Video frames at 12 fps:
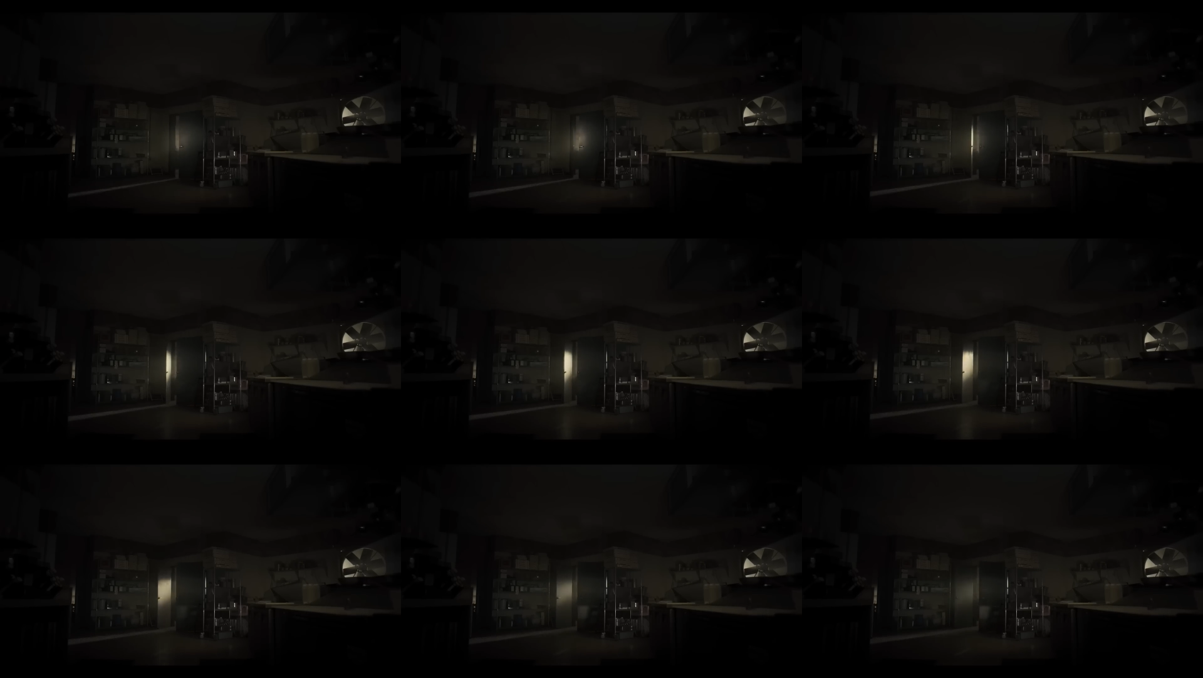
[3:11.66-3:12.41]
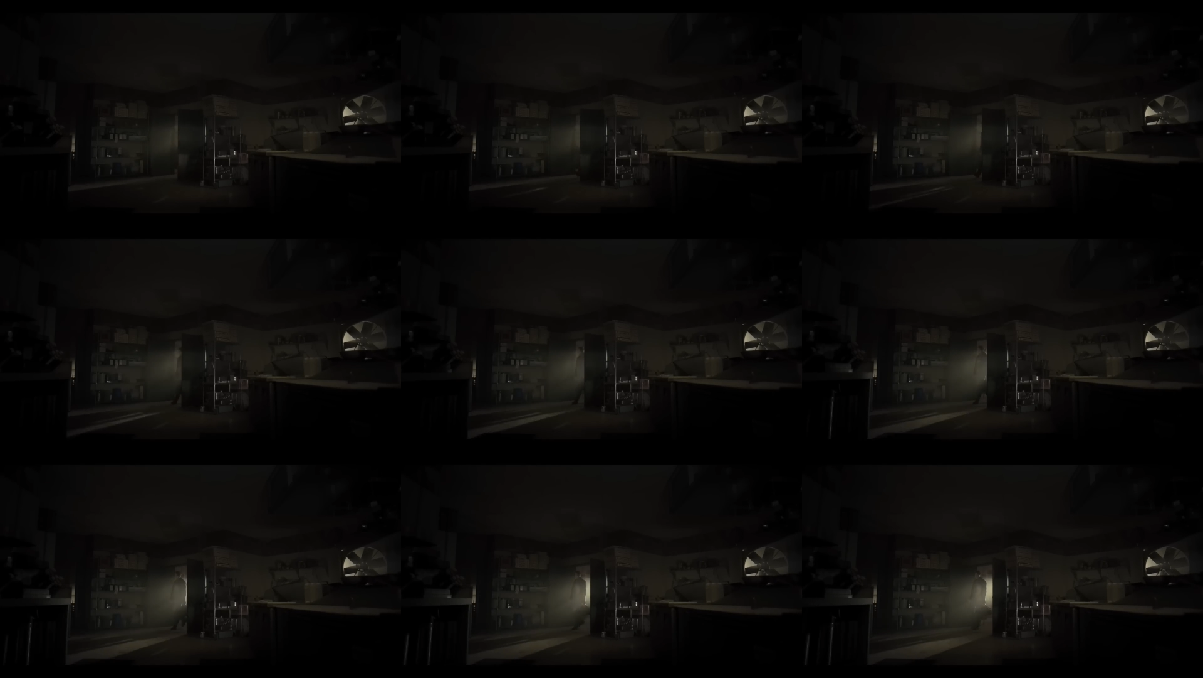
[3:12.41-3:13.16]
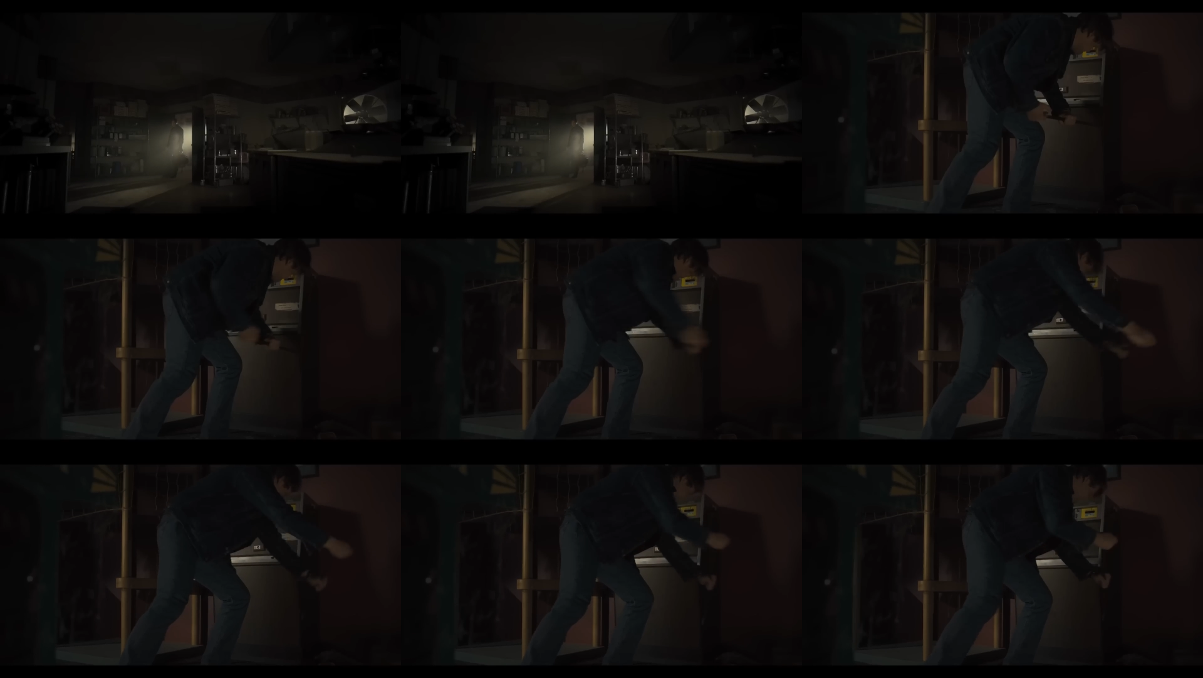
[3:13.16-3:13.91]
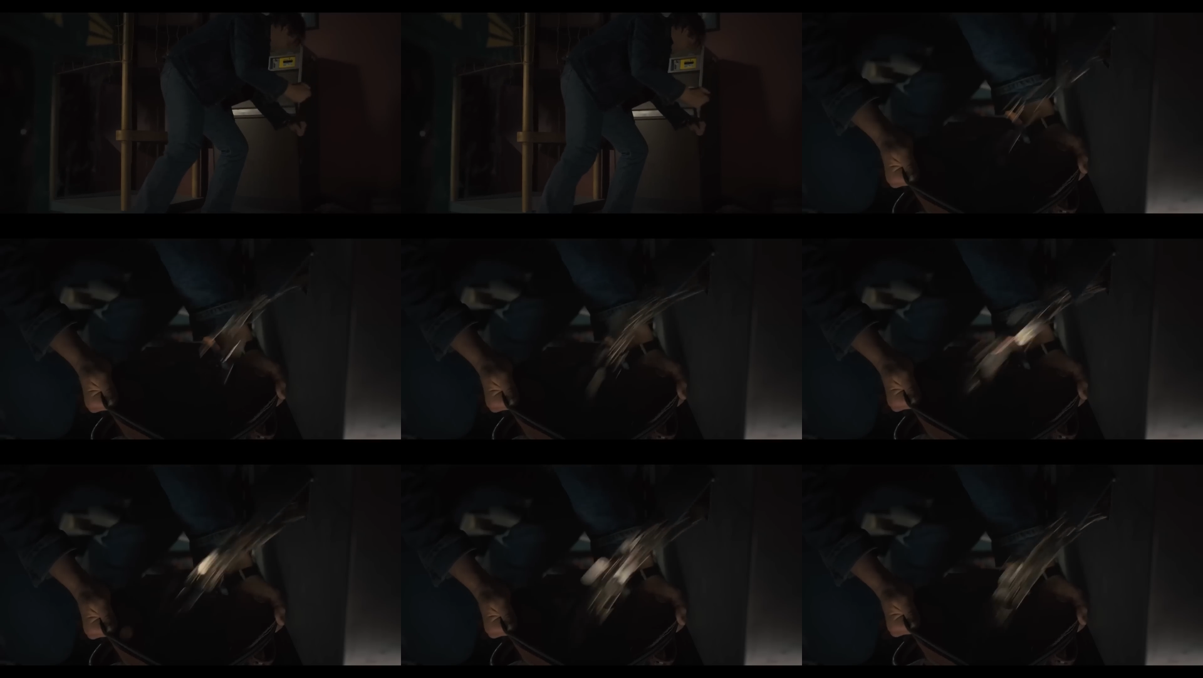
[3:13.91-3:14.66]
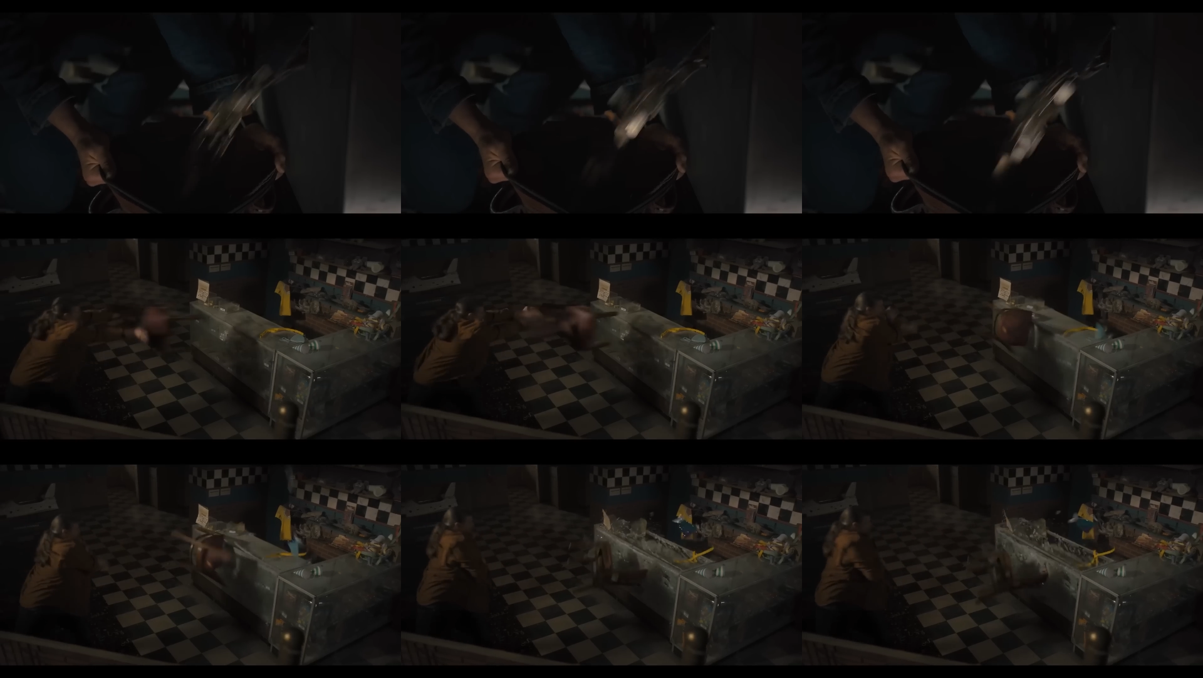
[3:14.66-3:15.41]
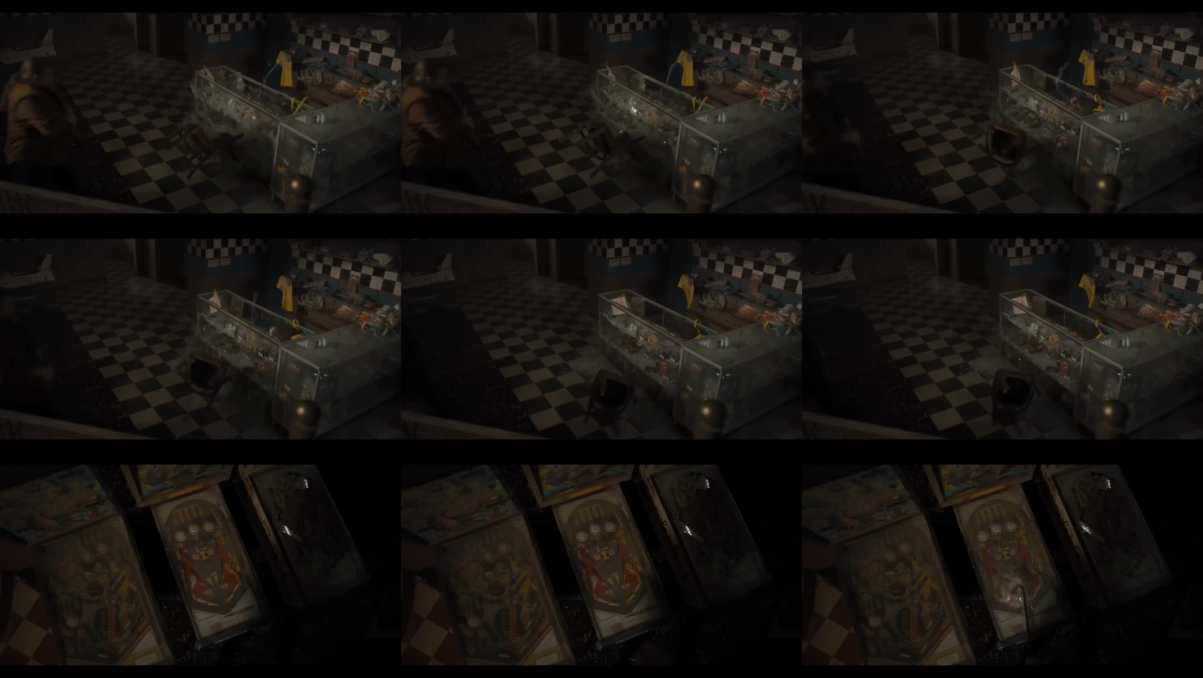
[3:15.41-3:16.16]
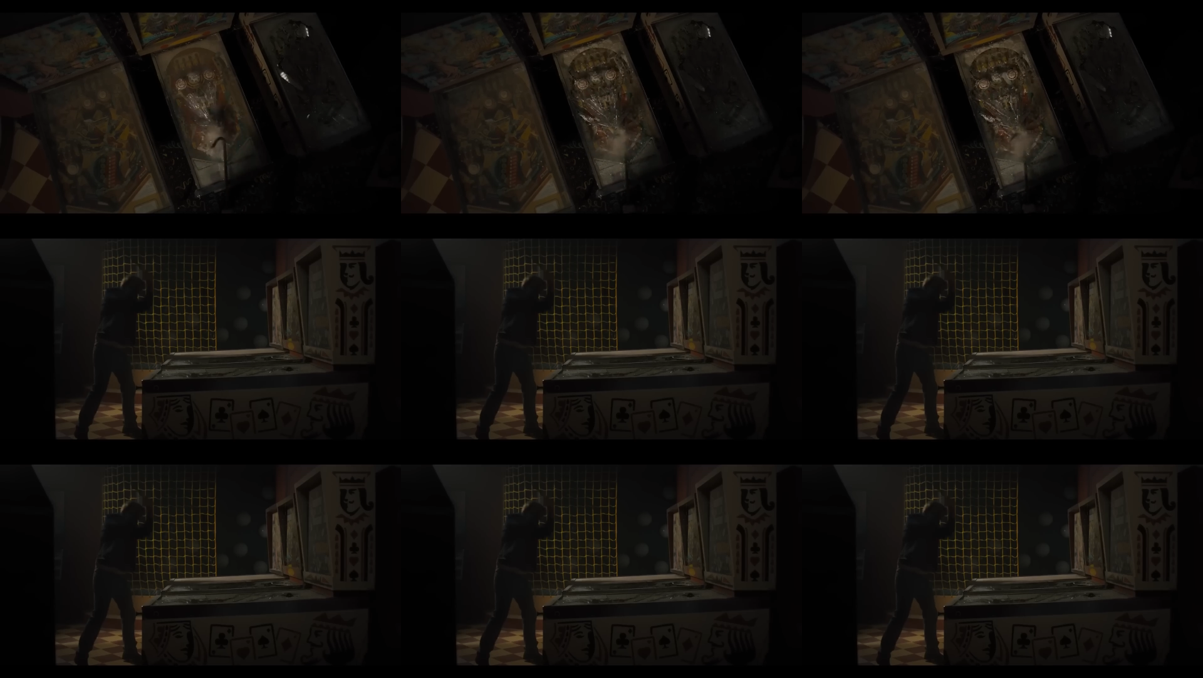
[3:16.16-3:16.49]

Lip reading: Nobody's mouth can be seen.